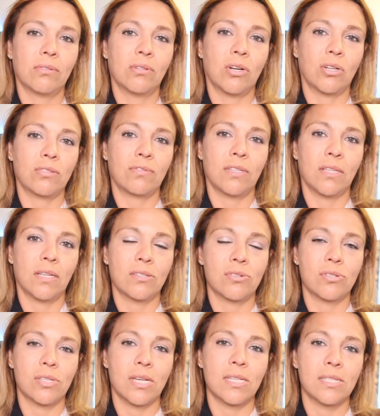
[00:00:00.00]
CrossFit
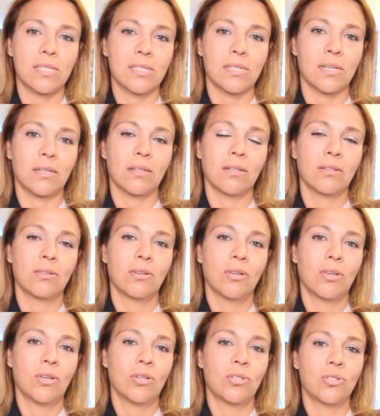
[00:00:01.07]
exercises and
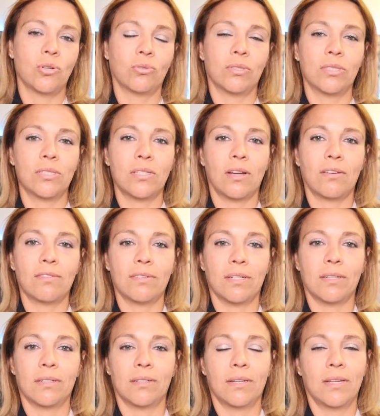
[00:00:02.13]
shoulder stuff,
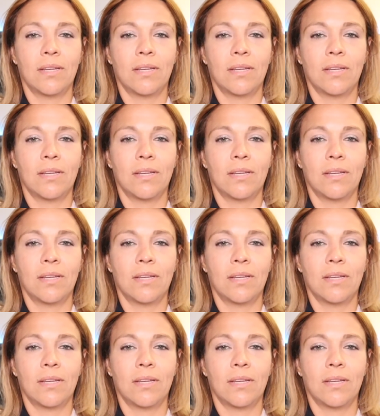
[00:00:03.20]
and